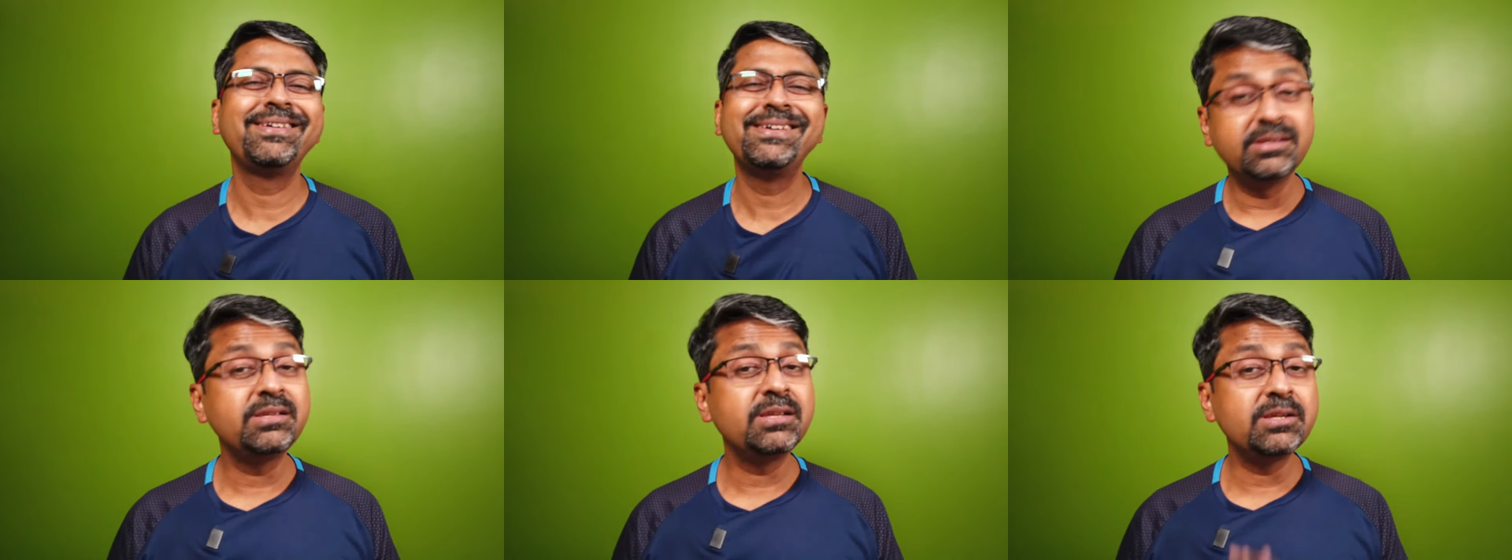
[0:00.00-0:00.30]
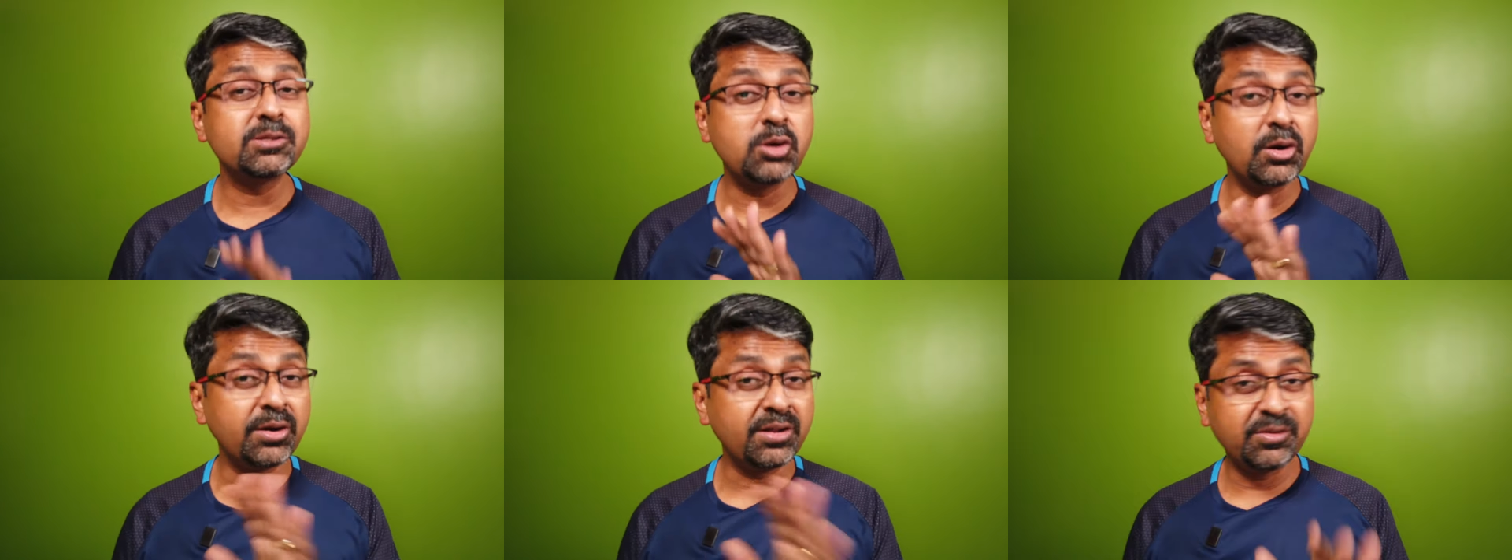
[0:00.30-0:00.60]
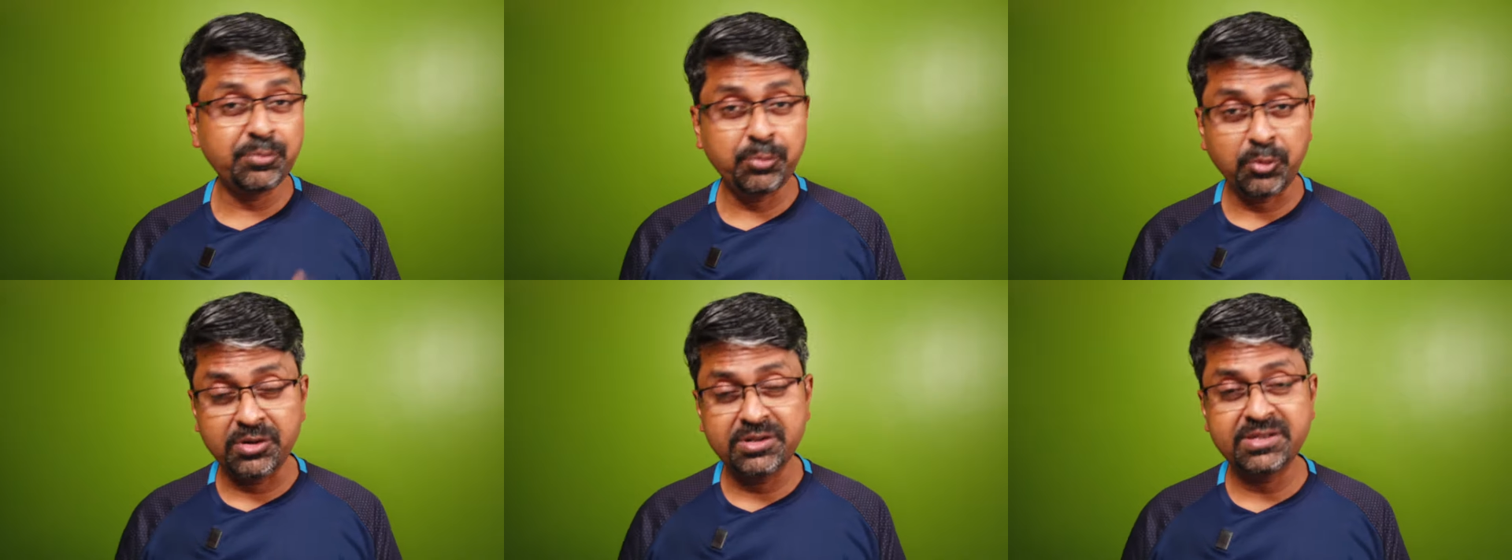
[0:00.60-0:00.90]
This is not a
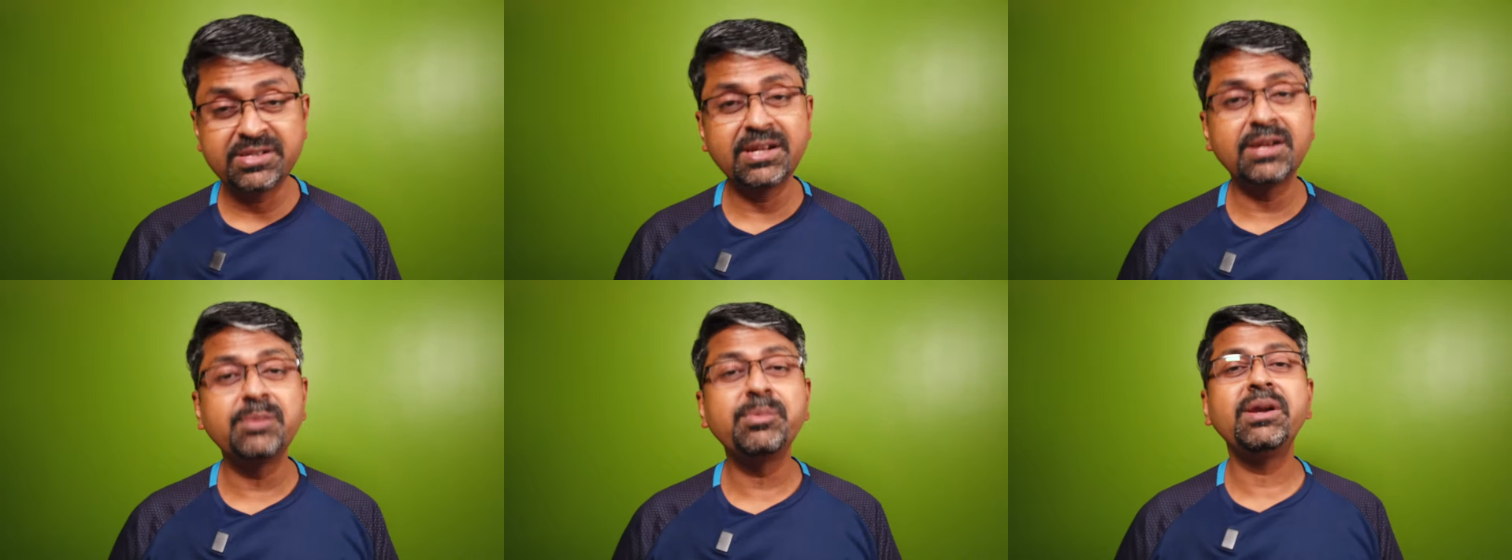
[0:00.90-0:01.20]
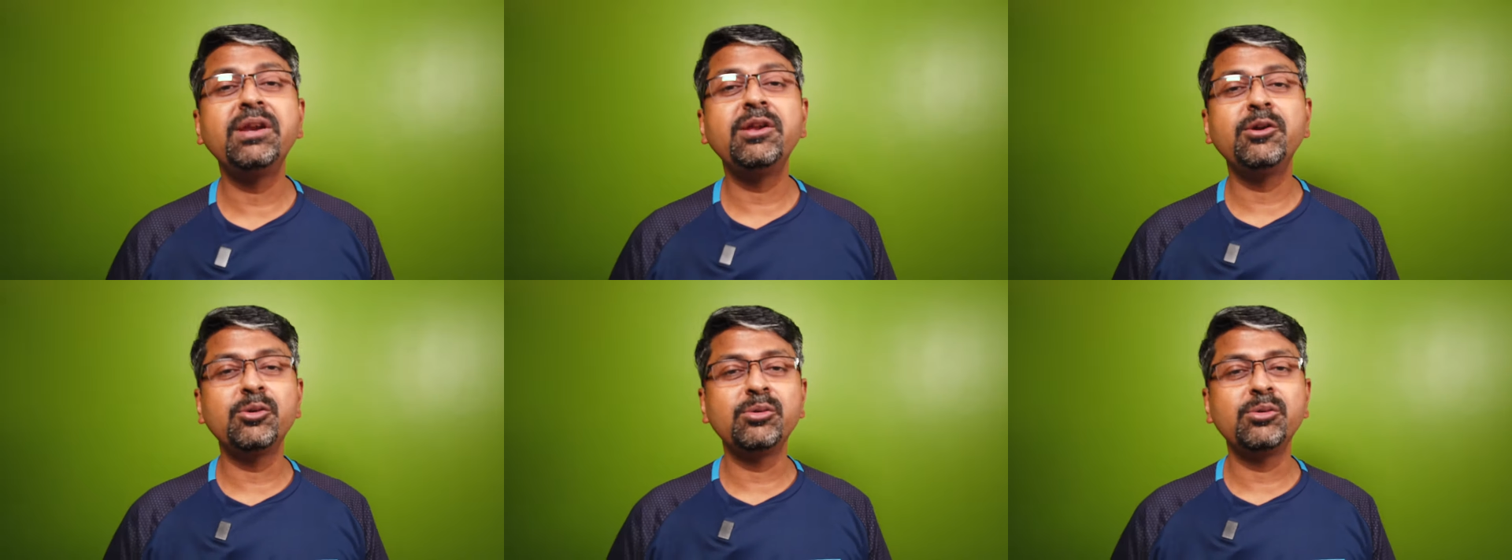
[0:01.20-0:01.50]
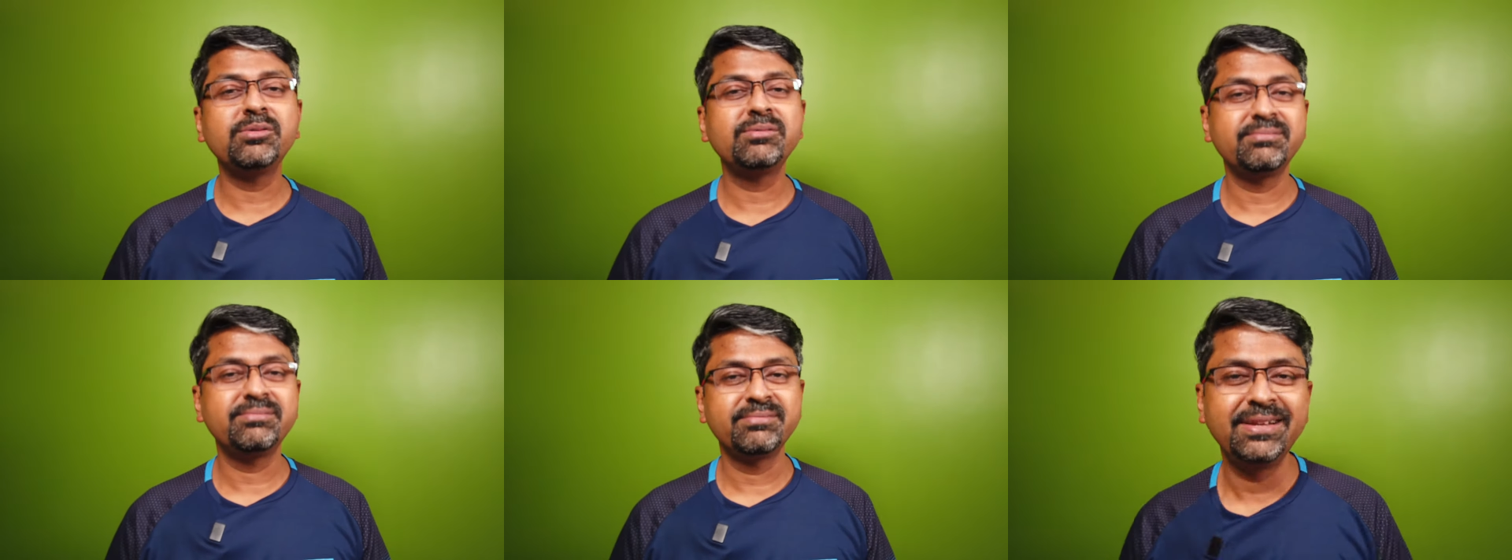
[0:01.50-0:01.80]
sponsored
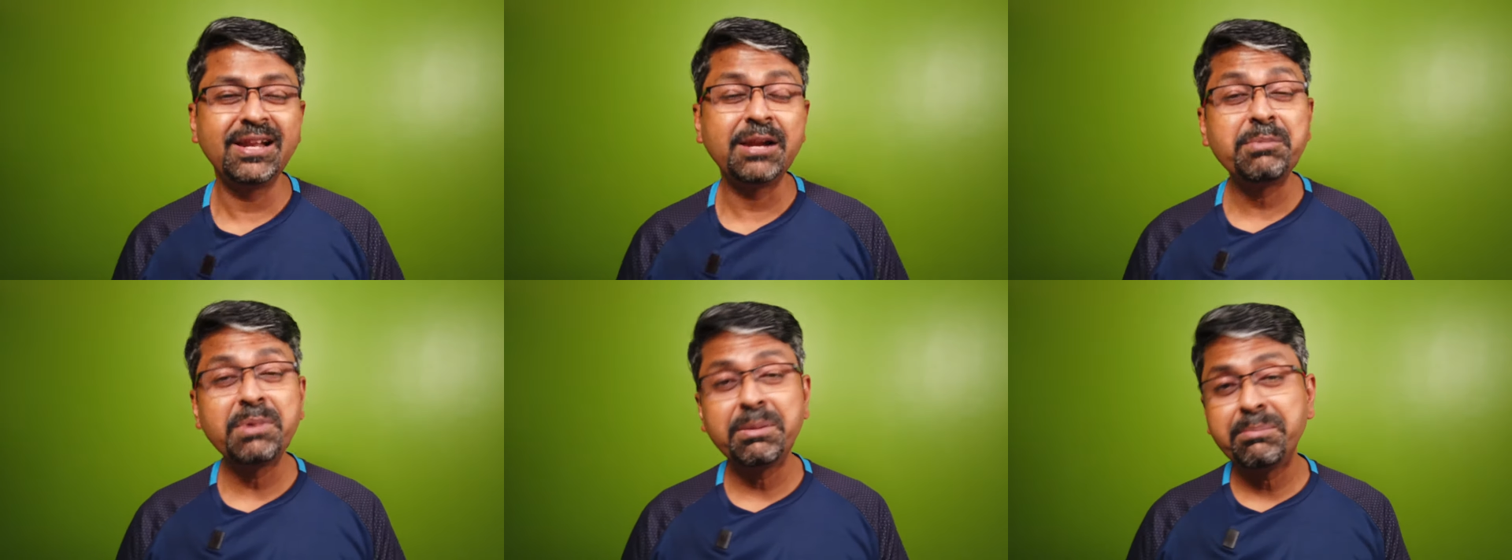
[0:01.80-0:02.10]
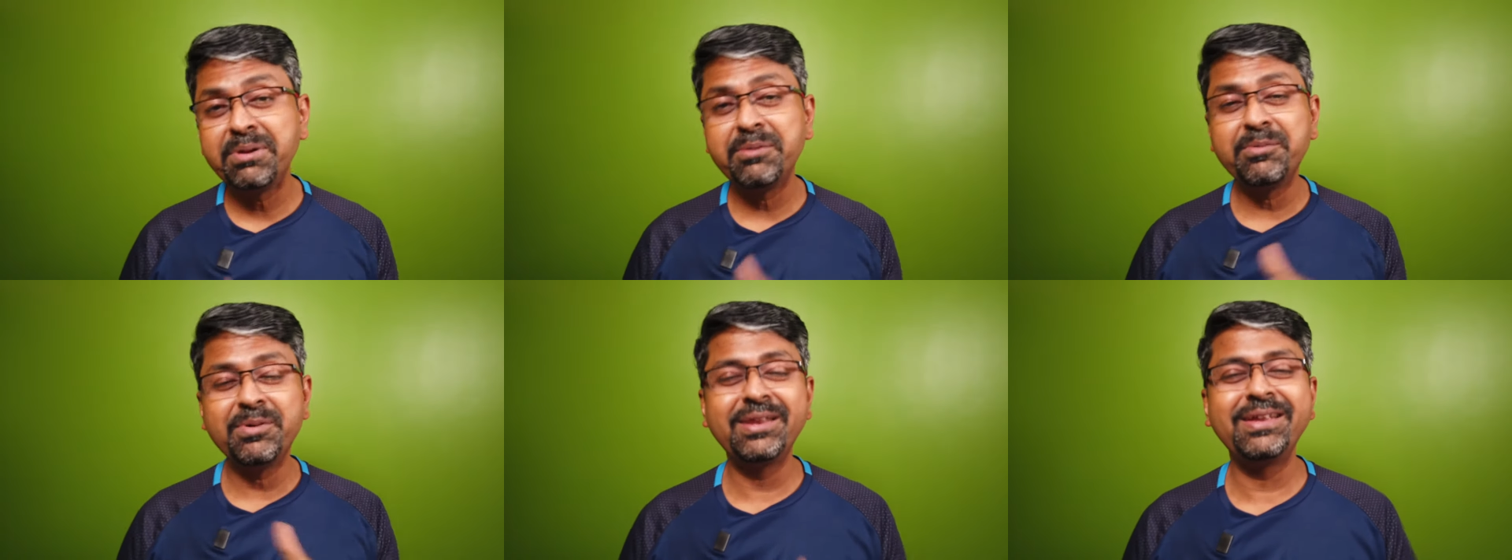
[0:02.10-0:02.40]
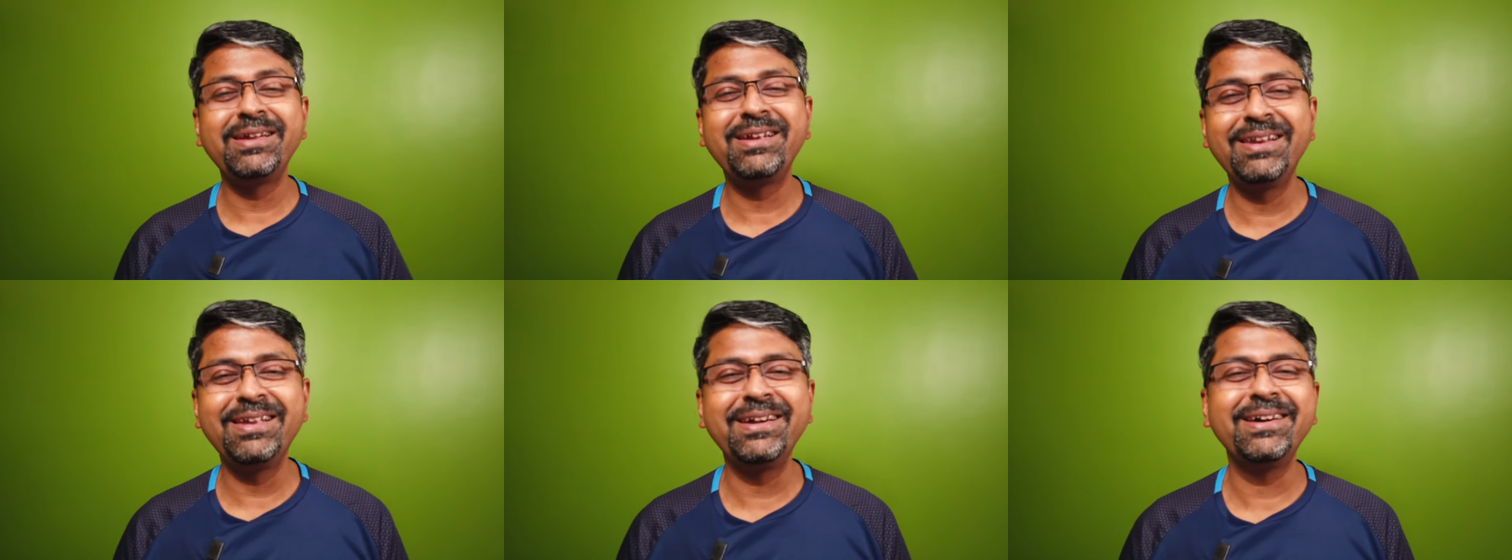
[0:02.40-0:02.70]
video, let me be
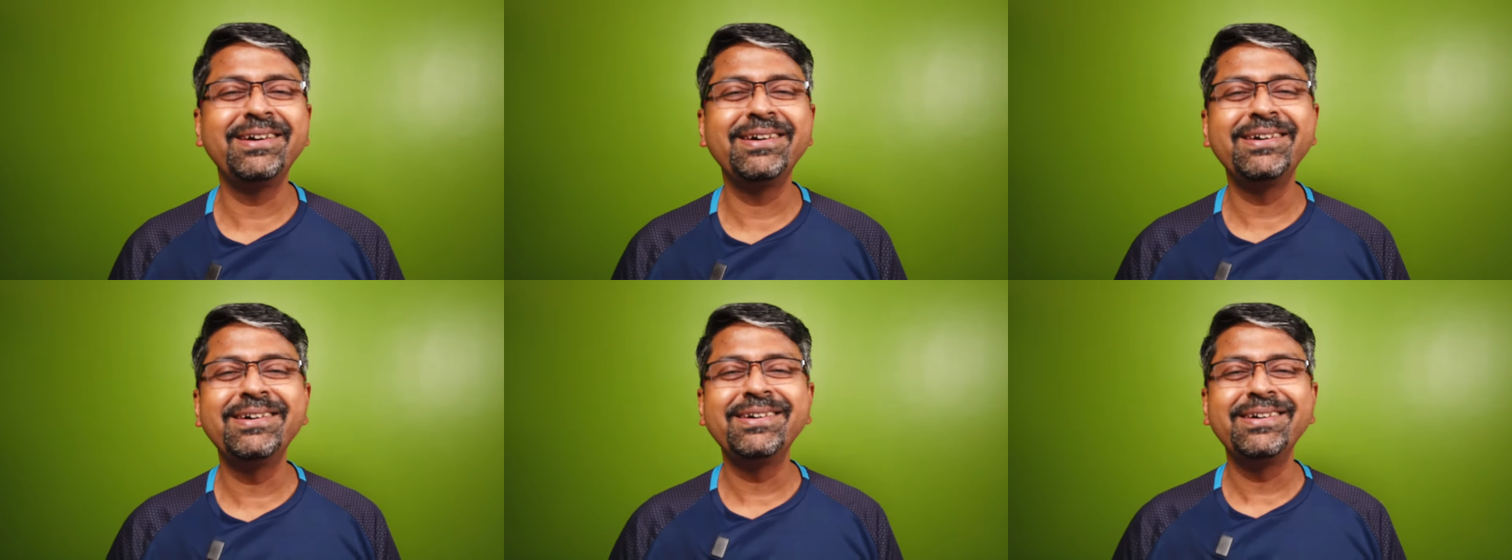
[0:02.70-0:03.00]
very clear.